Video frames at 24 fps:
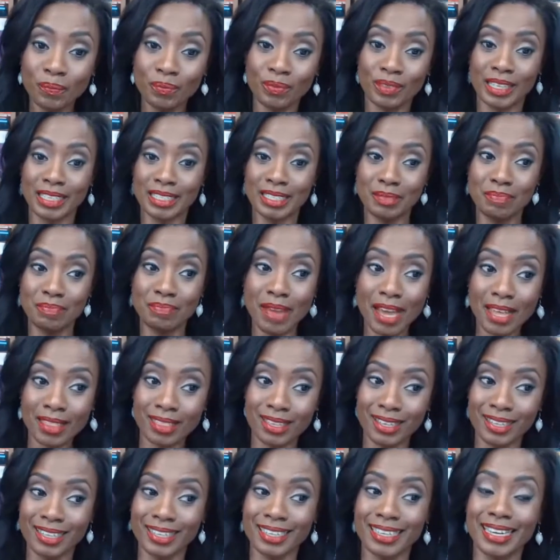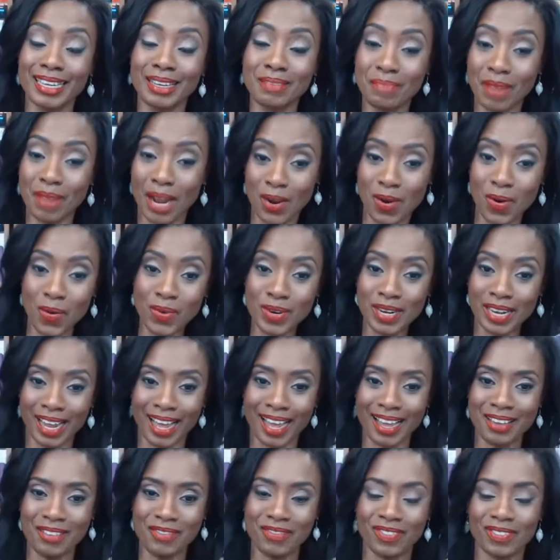method in my own
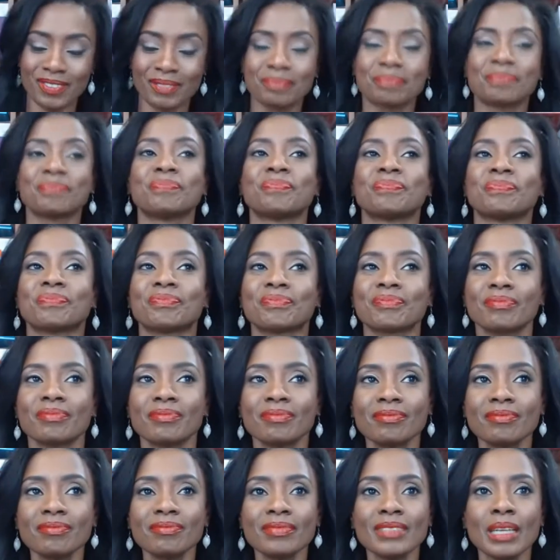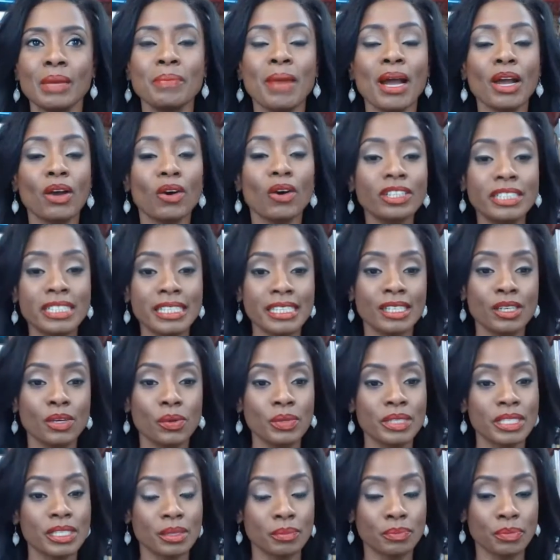life. My alter ego
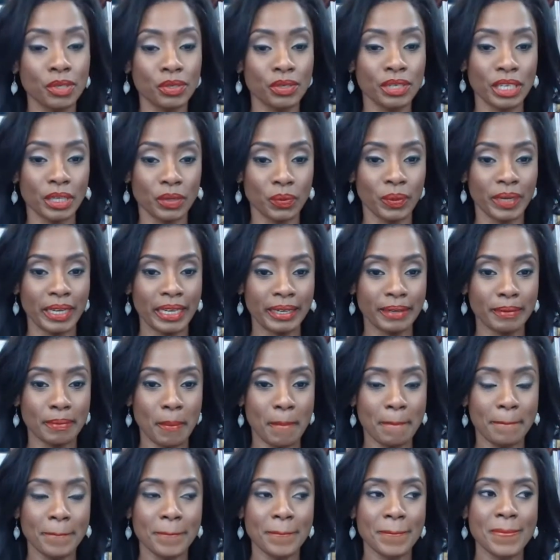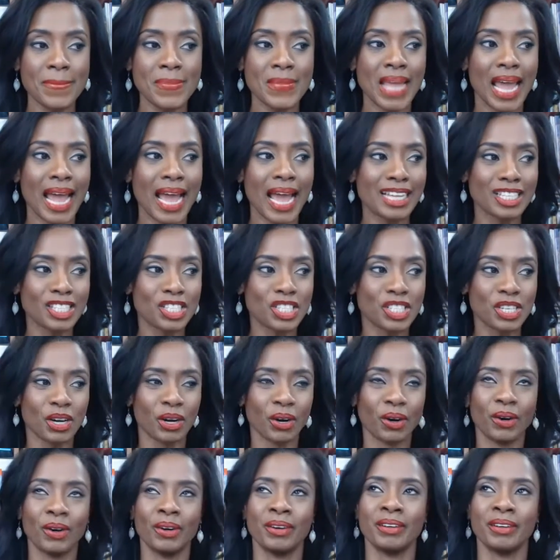was the beauty queen. And so,